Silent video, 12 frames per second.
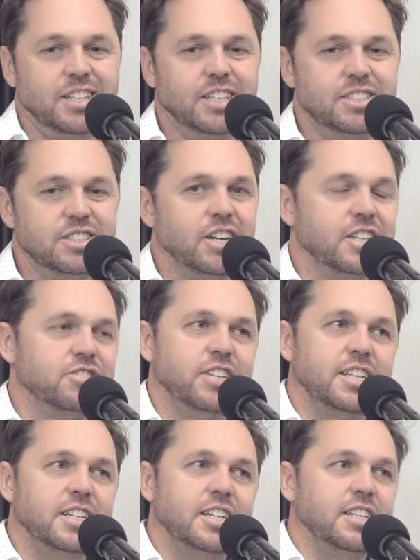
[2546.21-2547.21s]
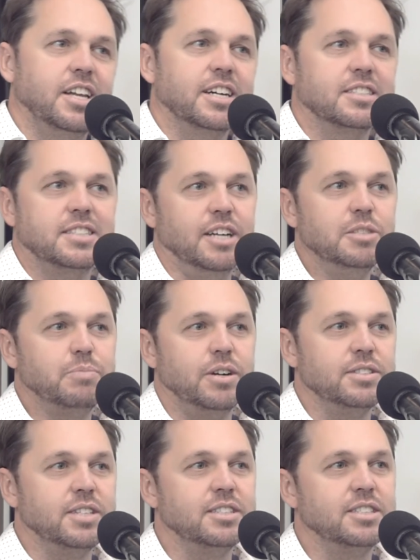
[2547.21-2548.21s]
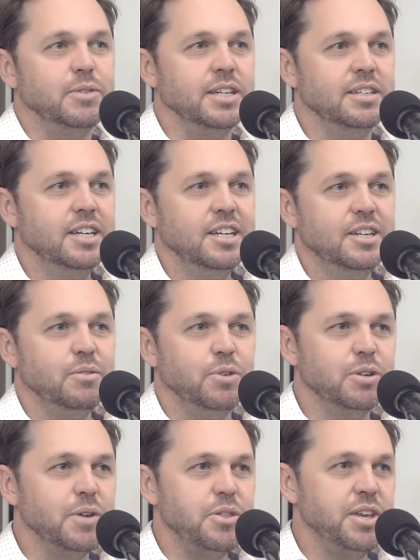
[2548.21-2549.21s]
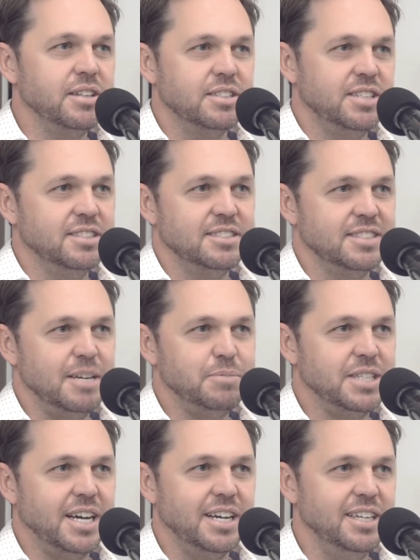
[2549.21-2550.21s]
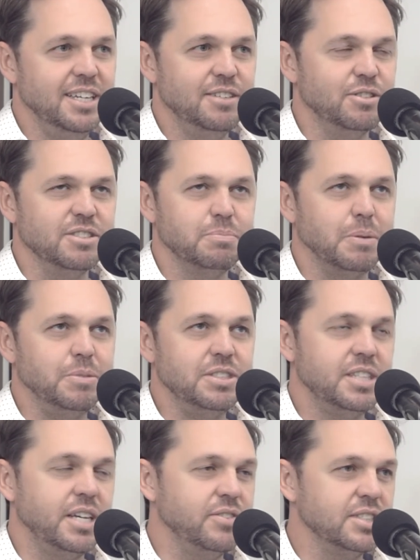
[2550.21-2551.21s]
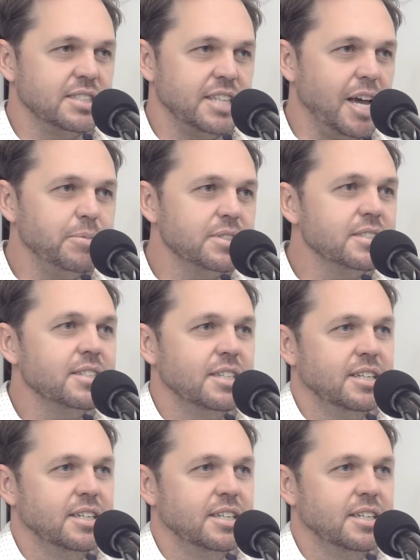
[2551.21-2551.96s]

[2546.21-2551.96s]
I just kind of treated it like a sales process. I went, what do I think the 10 steps are here? Or it's probably 7 steps.